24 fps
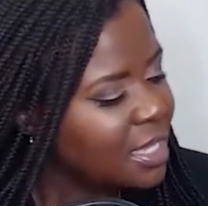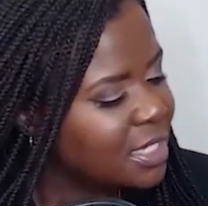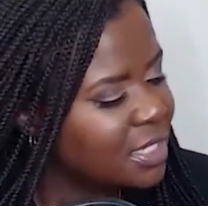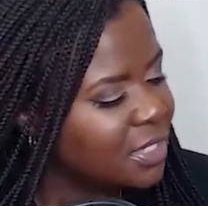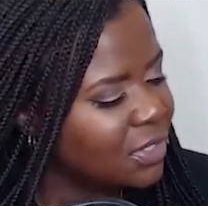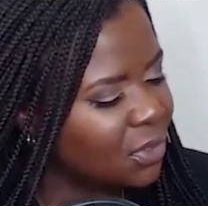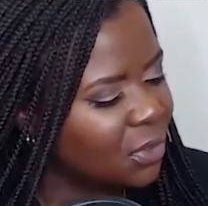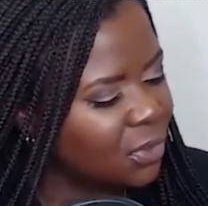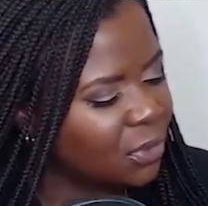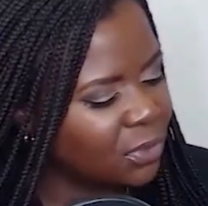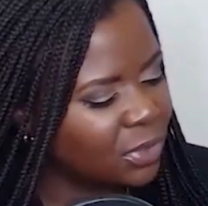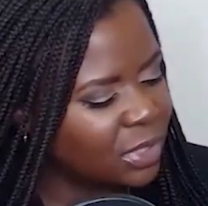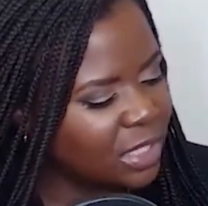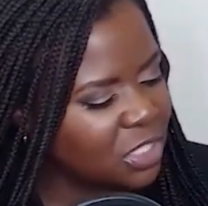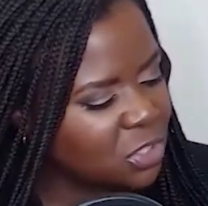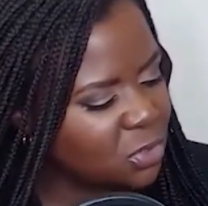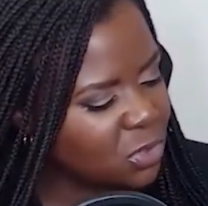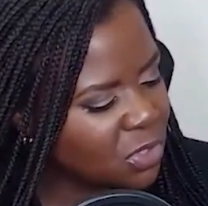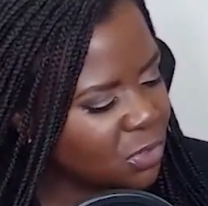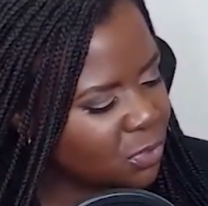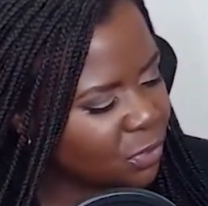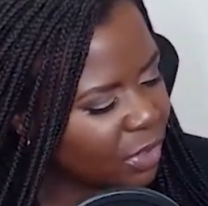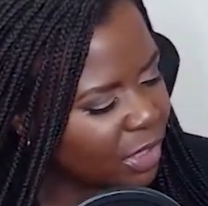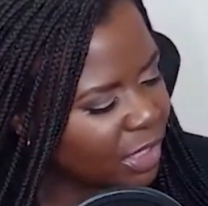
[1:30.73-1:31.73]
So
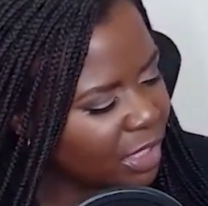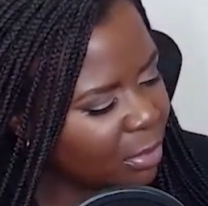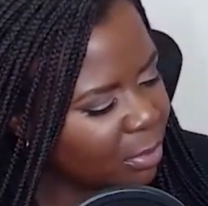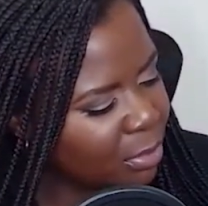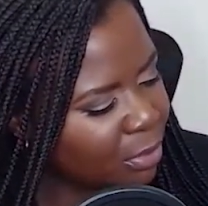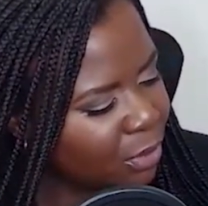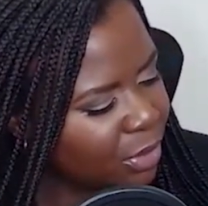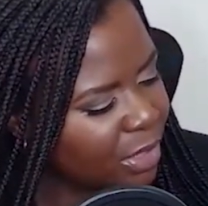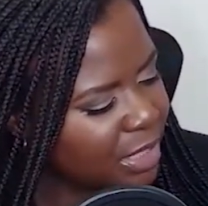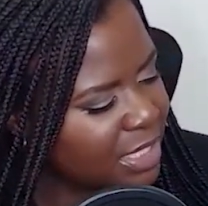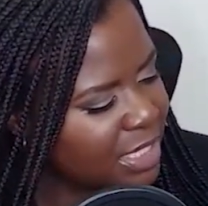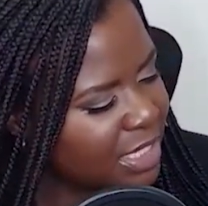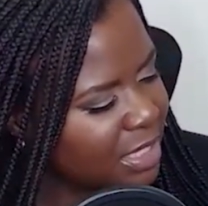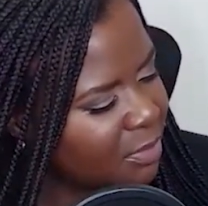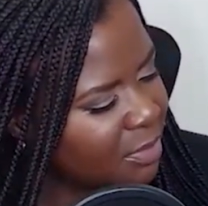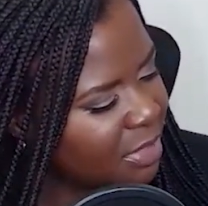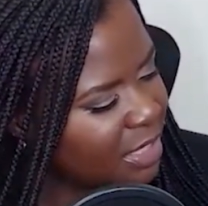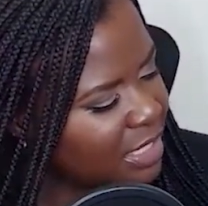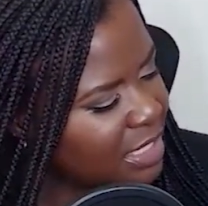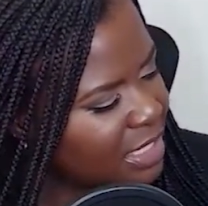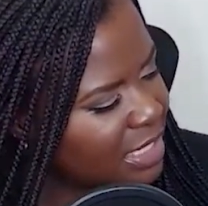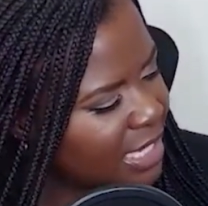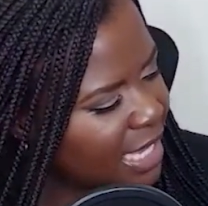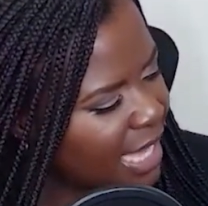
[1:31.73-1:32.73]
this was really important to
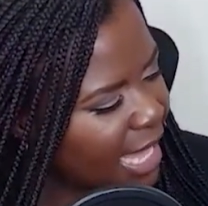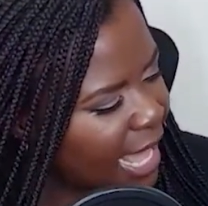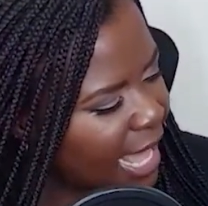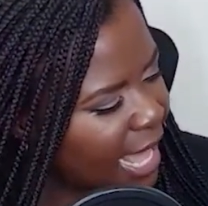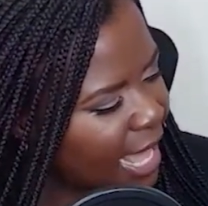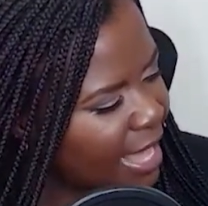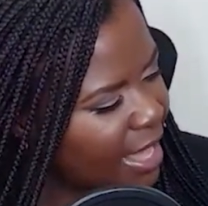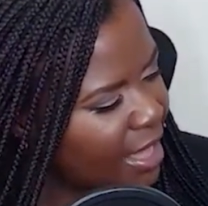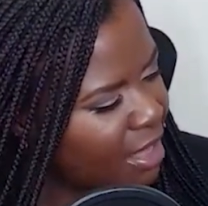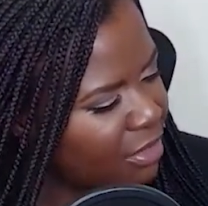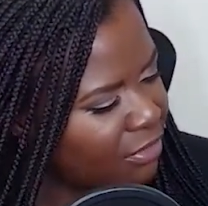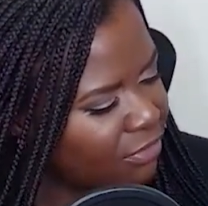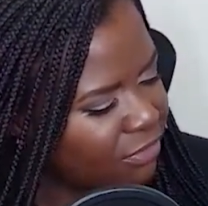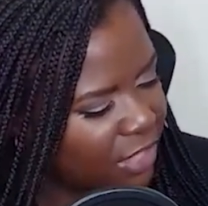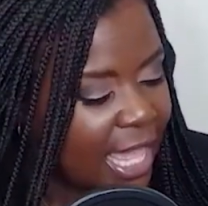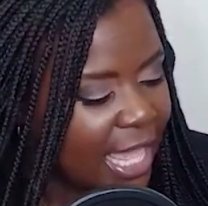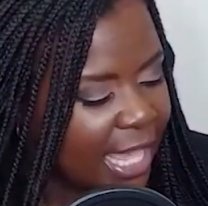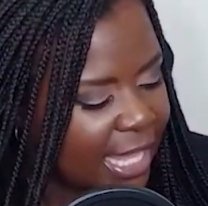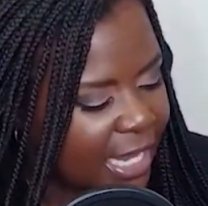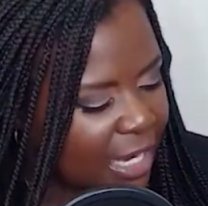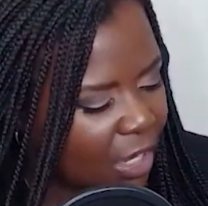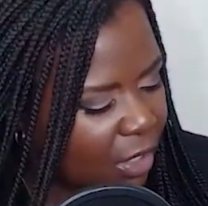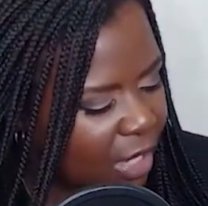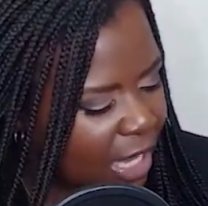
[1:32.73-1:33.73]
me to have.
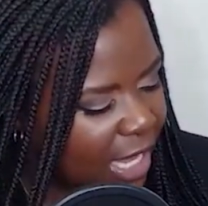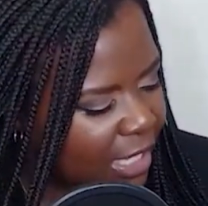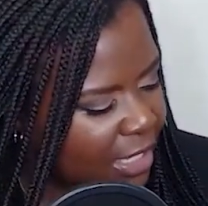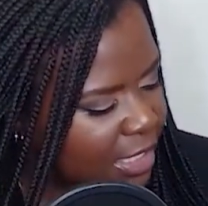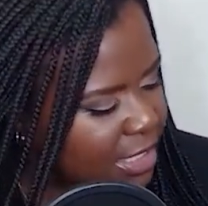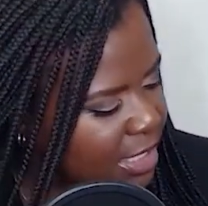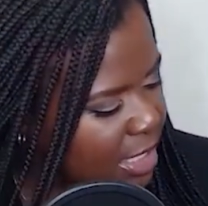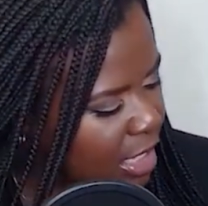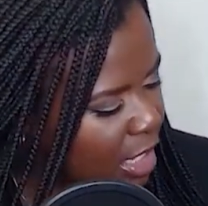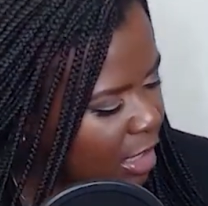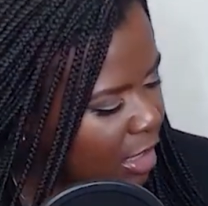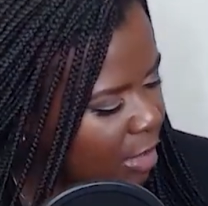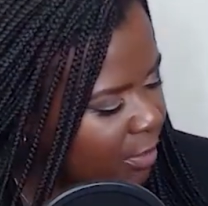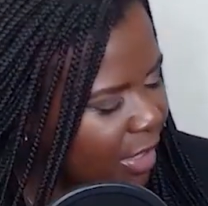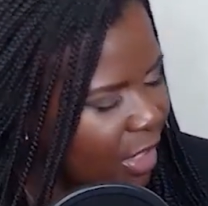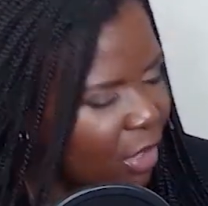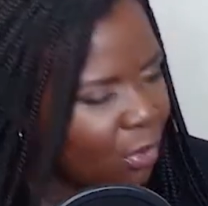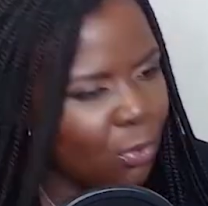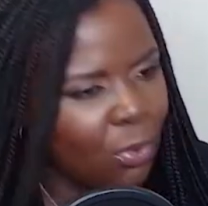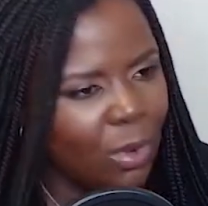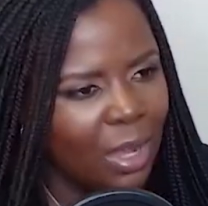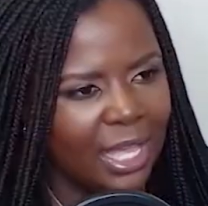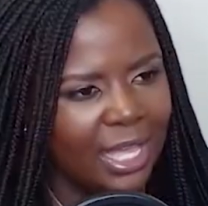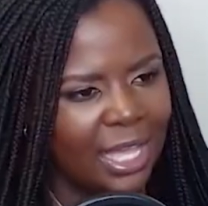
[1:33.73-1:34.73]
And I'll kind of talk
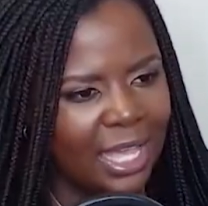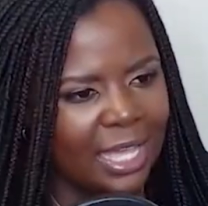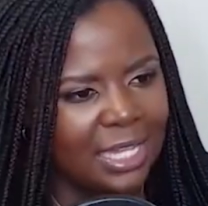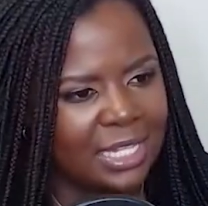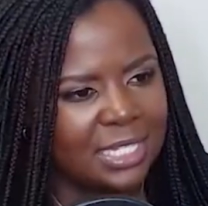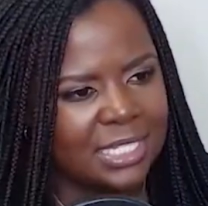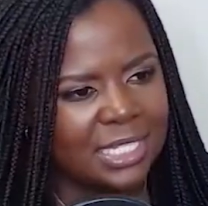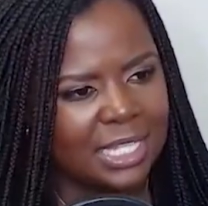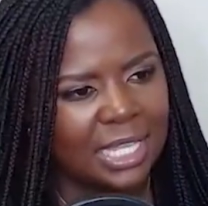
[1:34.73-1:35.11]
about why I